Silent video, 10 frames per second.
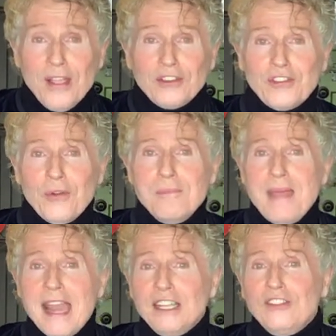So
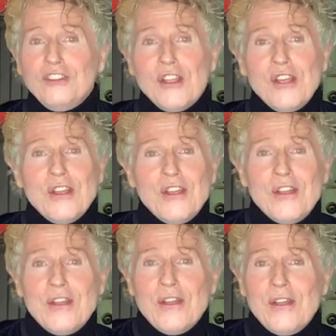many
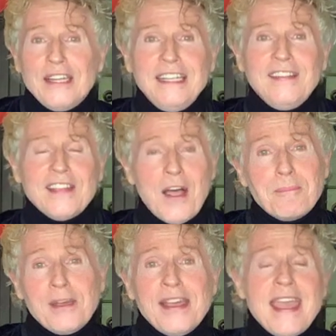journeys
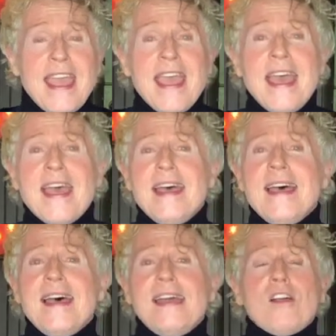up
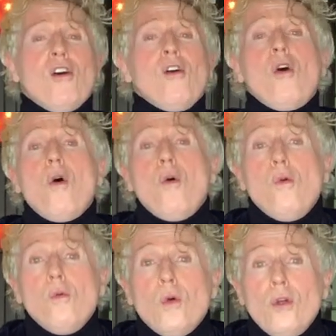ahead, a
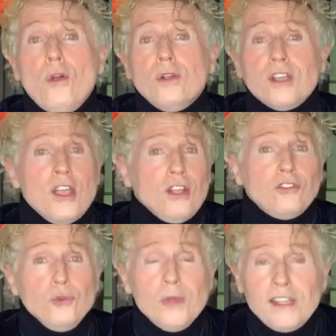whole world
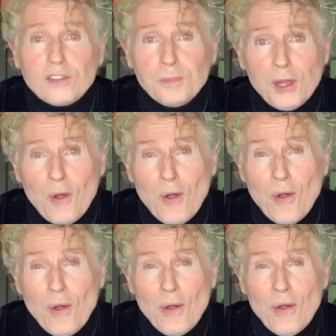to
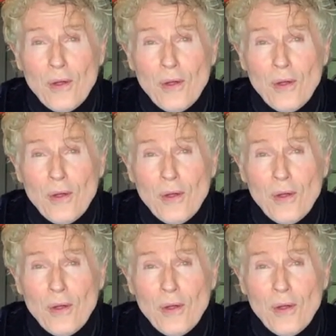explore.